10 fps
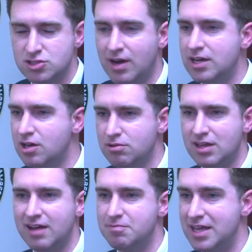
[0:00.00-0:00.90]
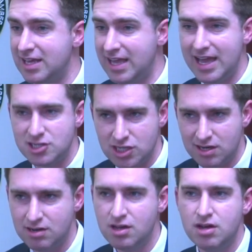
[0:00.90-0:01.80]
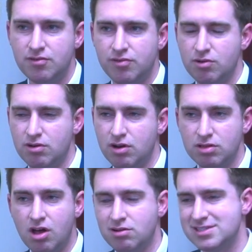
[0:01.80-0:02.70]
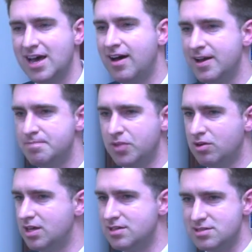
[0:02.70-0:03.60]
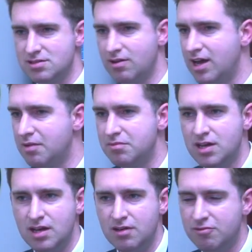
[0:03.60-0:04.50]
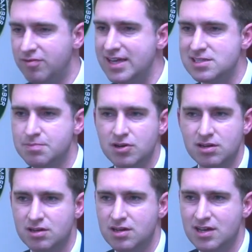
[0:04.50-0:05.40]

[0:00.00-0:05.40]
So I know that I've been engaging for a long time on Instagram, Facebook,